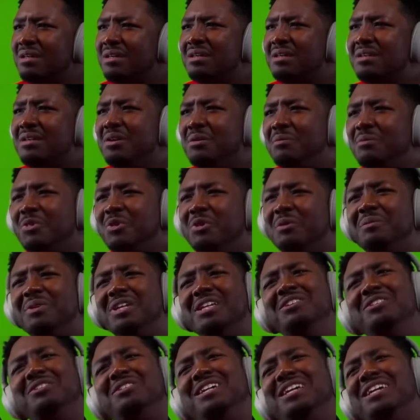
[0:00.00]
Come on, man.
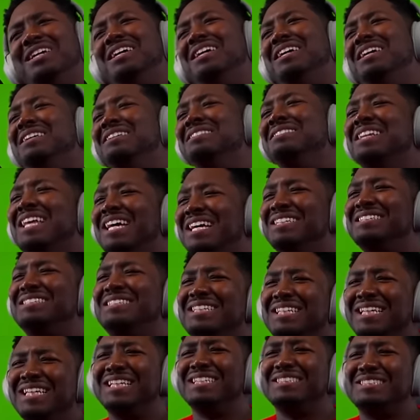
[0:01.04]
You can't end like
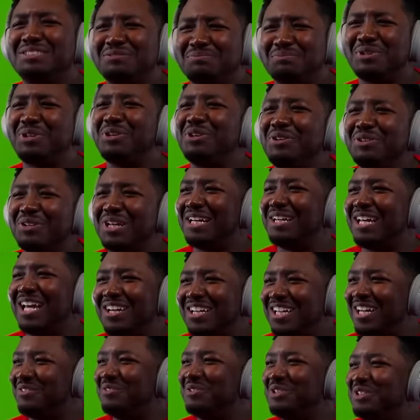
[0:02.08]
this, bro.
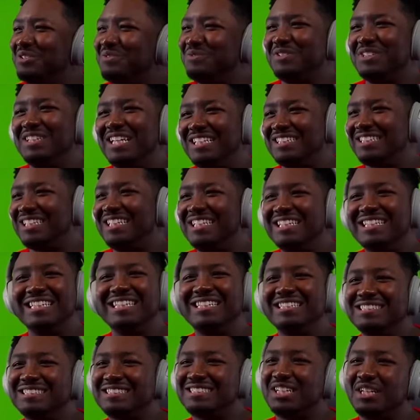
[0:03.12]
I really feel like the ending
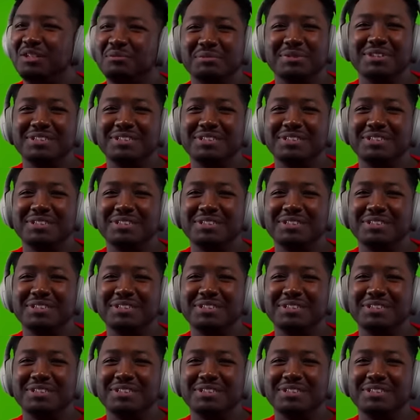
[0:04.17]
is coming.